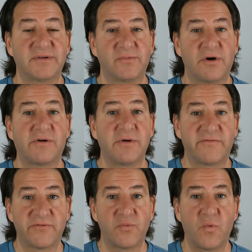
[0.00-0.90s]
Well,
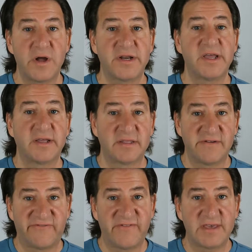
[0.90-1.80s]
for one, you
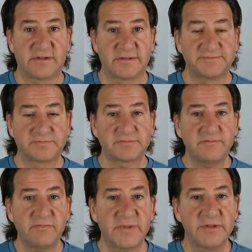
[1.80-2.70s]
feel.
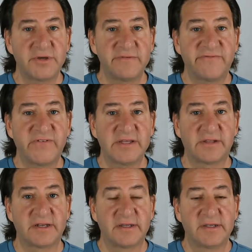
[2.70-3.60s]
You could feel
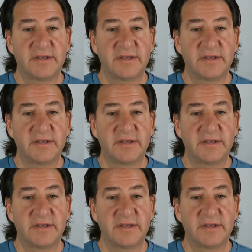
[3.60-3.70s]
it.